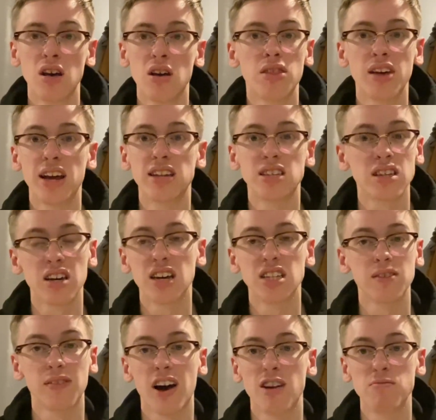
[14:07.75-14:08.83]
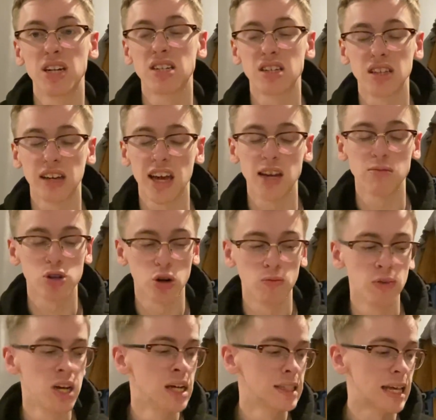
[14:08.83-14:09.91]
30-35 minutes of the game. So
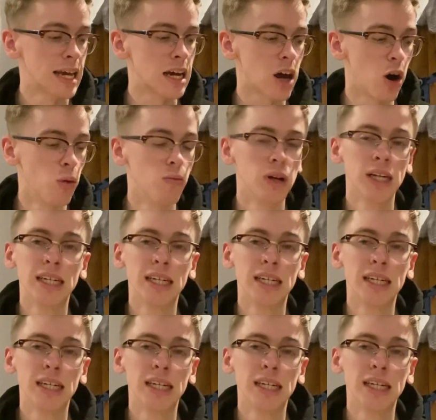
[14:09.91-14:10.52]
there you go.